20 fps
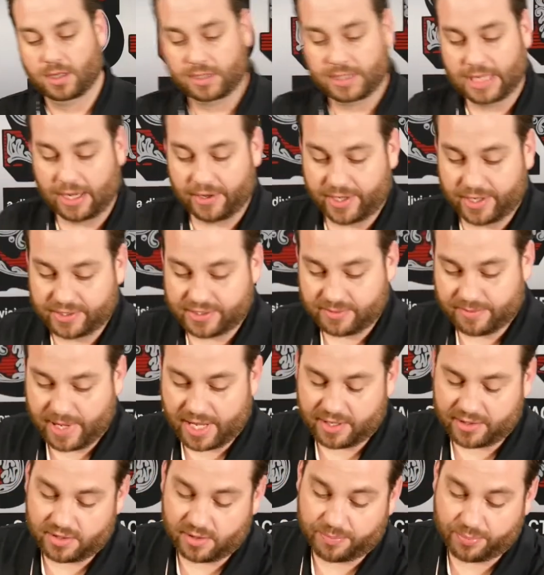Now here's a
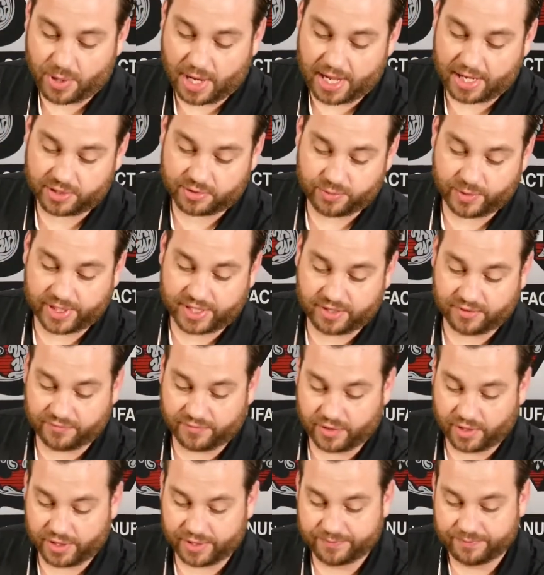medical product we
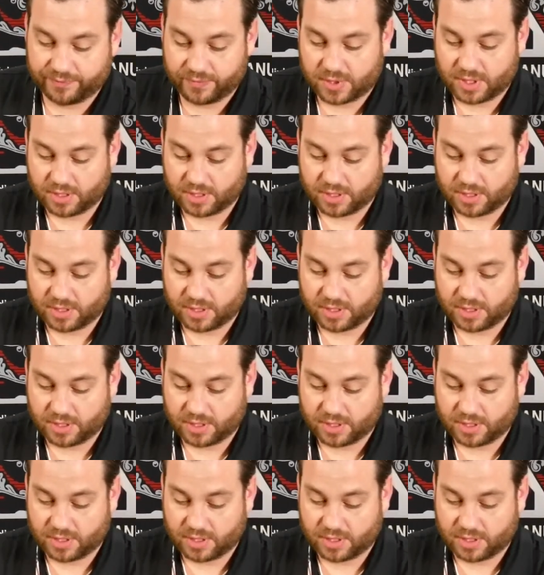converted